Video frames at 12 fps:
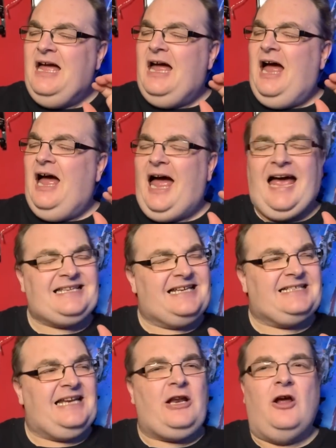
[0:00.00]
As I
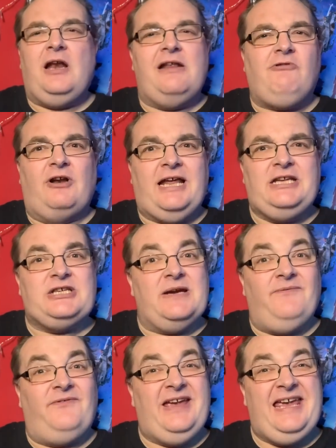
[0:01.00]
said earlier on,
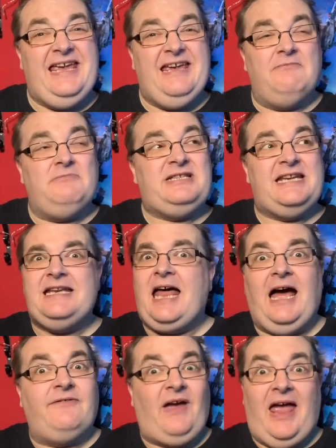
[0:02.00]
HMV didn't
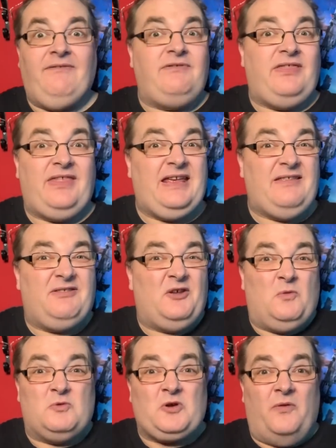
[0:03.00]
have everything
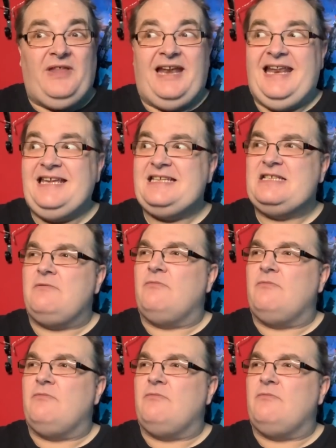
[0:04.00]
that was on the list.